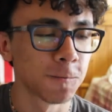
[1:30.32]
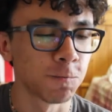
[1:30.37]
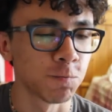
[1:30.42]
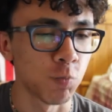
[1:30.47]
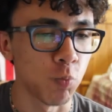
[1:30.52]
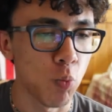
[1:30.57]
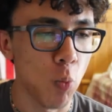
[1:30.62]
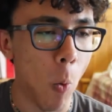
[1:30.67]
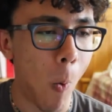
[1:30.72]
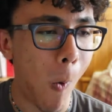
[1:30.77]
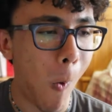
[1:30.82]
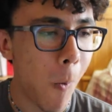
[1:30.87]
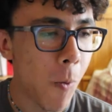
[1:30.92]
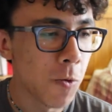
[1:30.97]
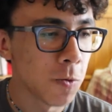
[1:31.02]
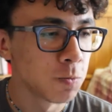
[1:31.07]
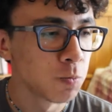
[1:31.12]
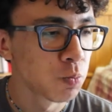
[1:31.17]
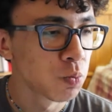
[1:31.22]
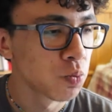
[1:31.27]
Mm.
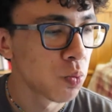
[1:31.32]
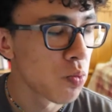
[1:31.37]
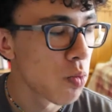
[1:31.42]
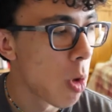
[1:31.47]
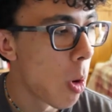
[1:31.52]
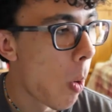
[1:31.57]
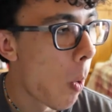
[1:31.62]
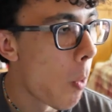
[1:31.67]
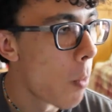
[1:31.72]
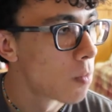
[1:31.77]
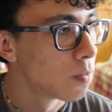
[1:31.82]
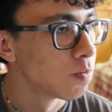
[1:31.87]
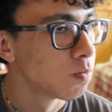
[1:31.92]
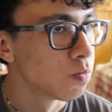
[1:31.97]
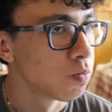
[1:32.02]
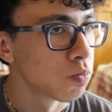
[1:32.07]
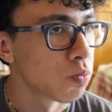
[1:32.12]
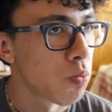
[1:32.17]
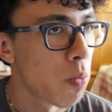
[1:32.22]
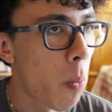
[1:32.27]

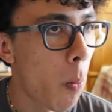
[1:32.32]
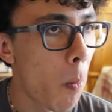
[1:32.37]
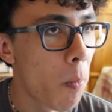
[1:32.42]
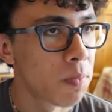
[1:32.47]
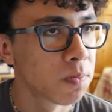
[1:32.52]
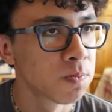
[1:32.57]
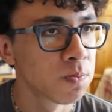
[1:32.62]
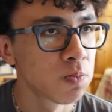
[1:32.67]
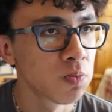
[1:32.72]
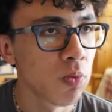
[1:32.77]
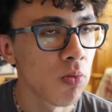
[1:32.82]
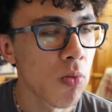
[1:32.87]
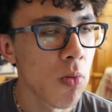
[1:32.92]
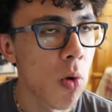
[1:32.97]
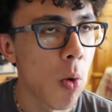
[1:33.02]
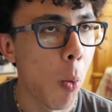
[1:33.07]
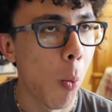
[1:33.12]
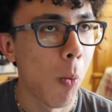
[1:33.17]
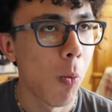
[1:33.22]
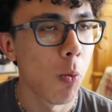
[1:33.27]
Mm.
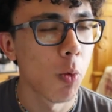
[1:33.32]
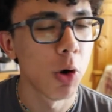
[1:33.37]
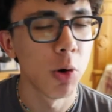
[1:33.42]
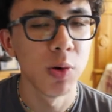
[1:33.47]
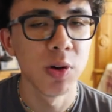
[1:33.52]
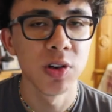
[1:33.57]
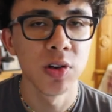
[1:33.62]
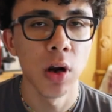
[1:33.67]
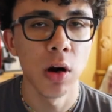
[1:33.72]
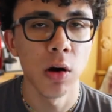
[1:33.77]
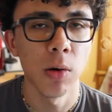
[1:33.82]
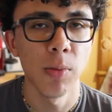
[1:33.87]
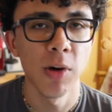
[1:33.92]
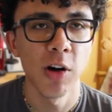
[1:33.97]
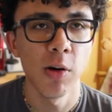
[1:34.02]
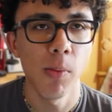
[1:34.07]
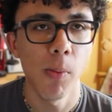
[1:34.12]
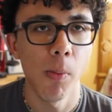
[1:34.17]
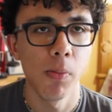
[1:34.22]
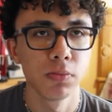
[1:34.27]
What were we talking
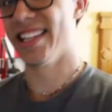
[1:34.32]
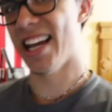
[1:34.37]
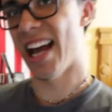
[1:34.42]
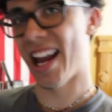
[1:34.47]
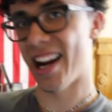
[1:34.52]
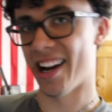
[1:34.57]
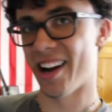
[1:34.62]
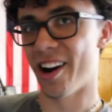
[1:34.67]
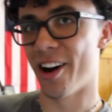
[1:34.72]
about? You got a